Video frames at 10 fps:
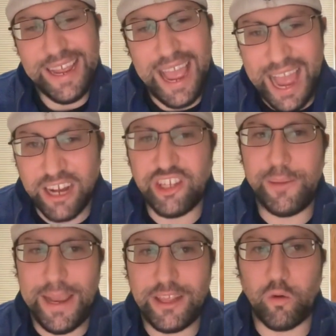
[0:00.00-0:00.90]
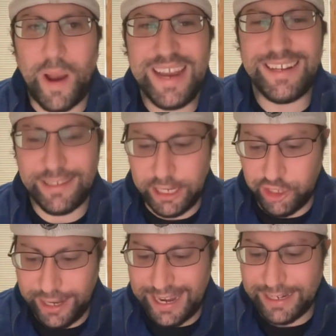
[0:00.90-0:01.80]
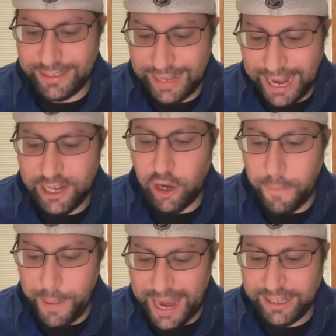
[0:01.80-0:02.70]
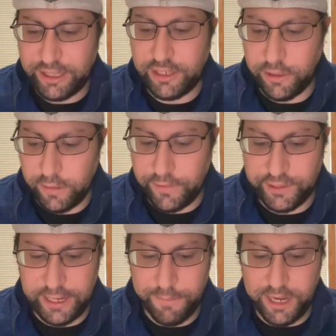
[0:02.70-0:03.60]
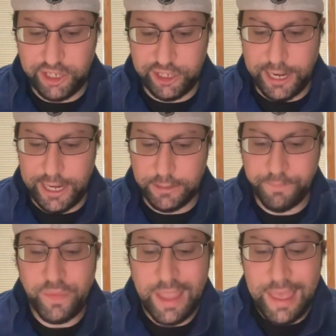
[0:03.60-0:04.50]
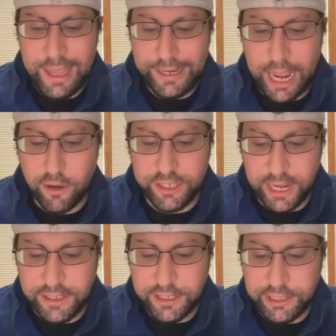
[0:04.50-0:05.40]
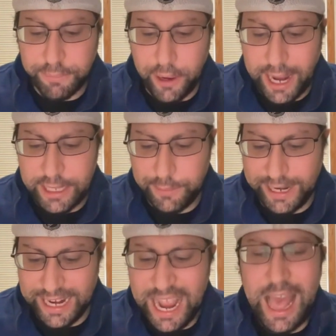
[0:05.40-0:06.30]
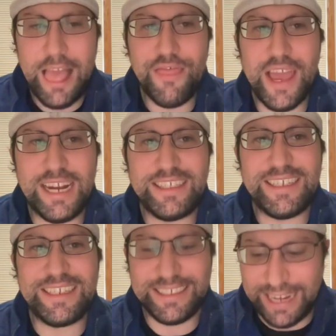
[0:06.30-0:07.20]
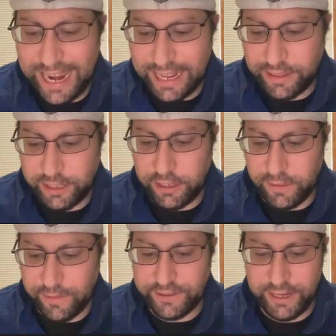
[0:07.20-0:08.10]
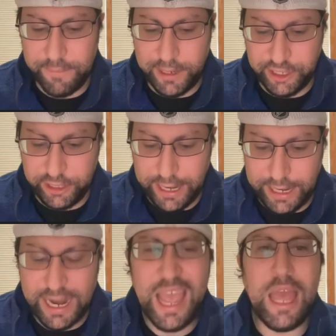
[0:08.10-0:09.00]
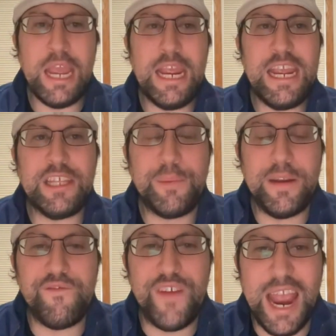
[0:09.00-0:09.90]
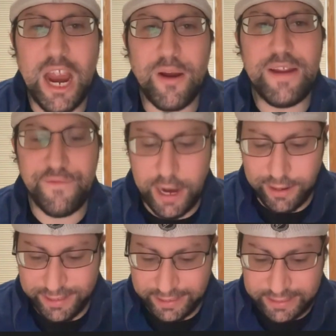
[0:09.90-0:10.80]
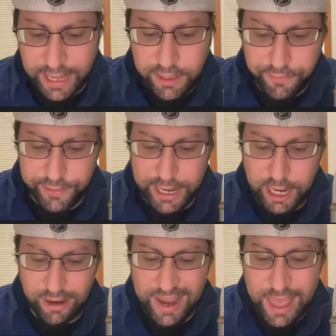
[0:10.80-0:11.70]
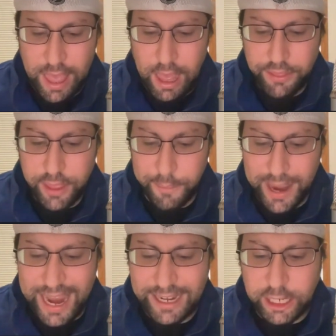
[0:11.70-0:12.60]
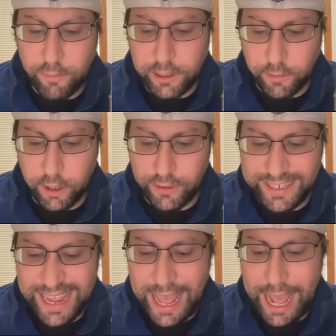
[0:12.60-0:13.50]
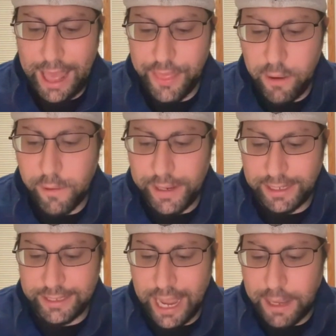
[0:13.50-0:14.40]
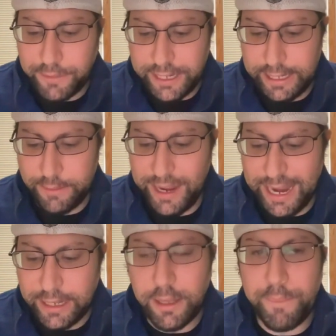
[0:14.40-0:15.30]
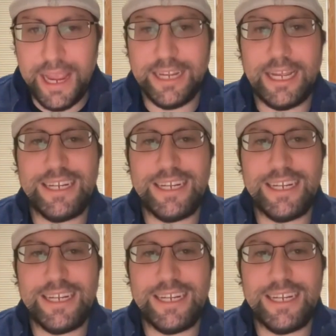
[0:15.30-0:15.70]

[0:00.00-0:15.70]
actually made the right decision and decided to go back to the University of Michigan. Now, it doesn't surprise me that he's going to stay at the University of Michigan. He has been very, very successful there. The man can recruit, and they will be a top team in the Big